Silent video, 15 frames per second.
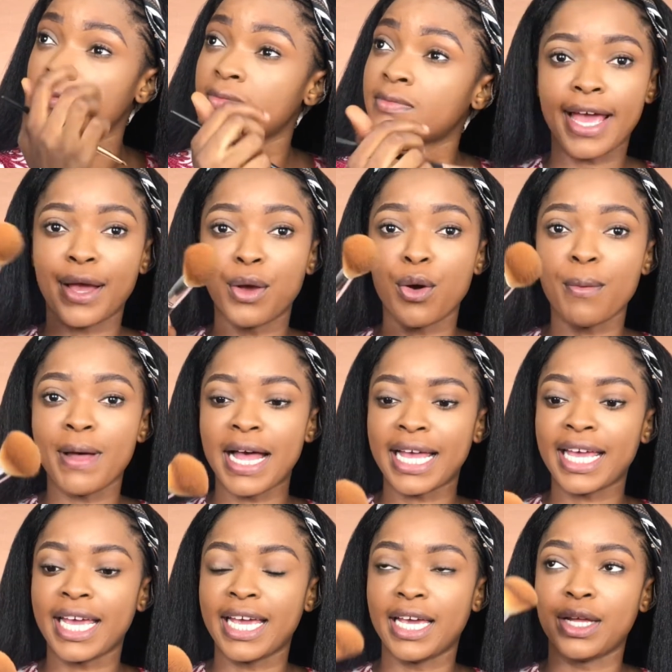And go
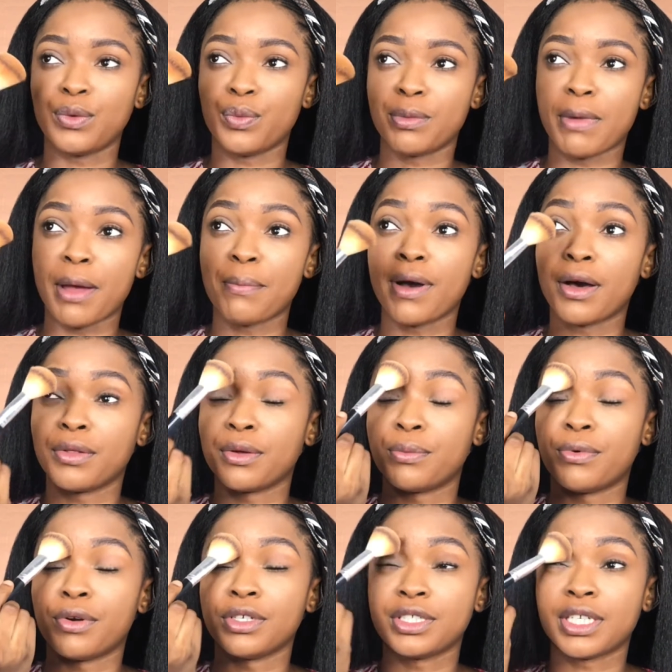back in with my powder
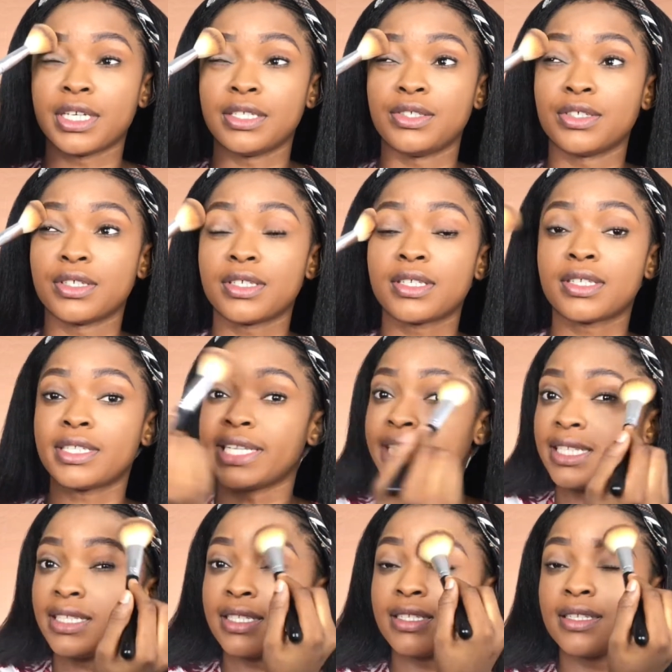brush and just
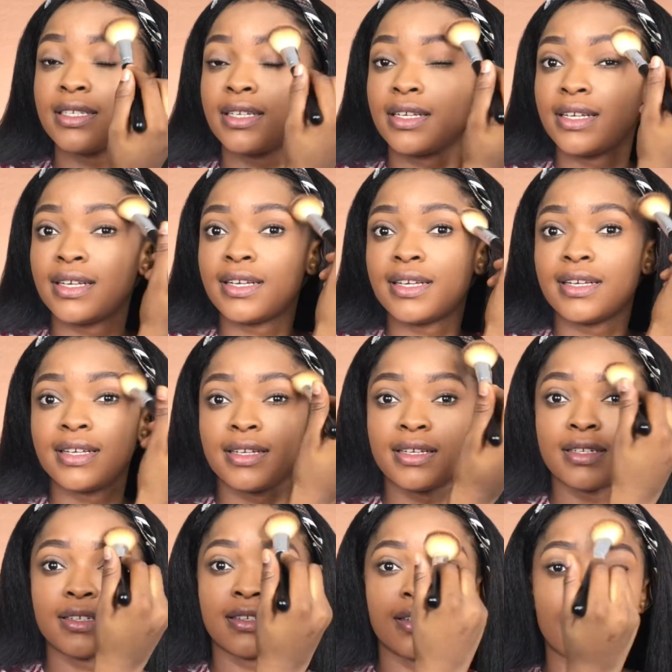set
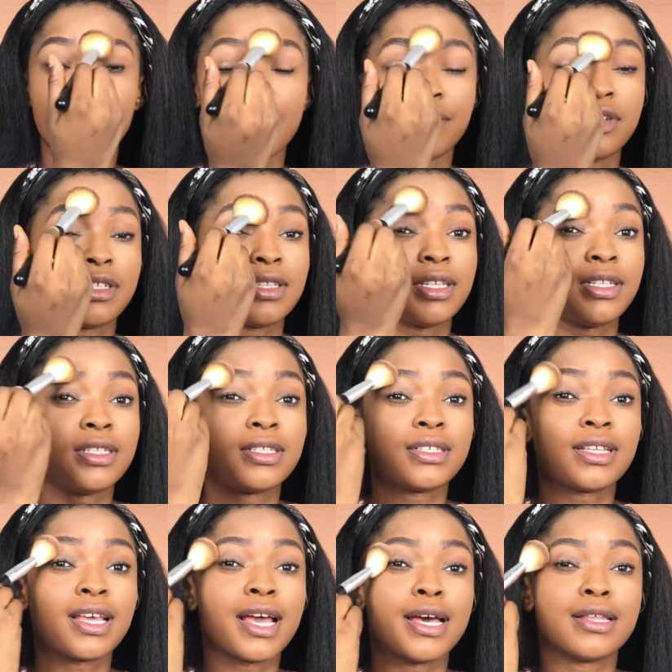everything
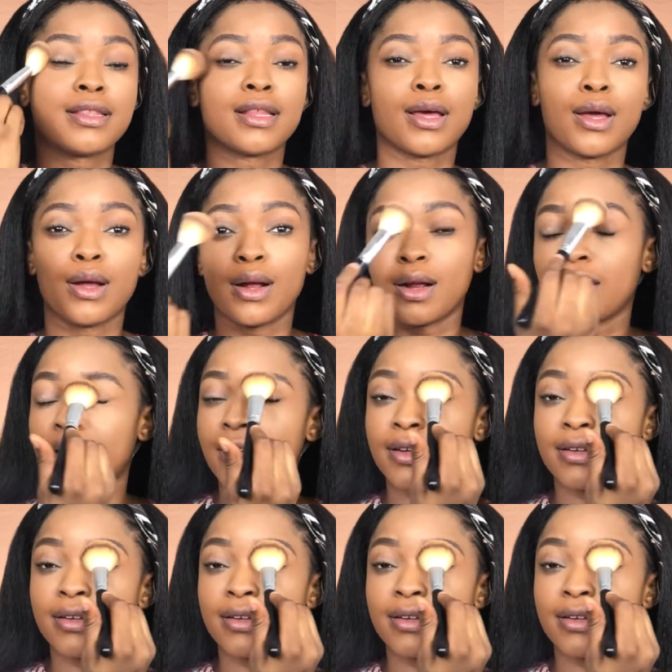together.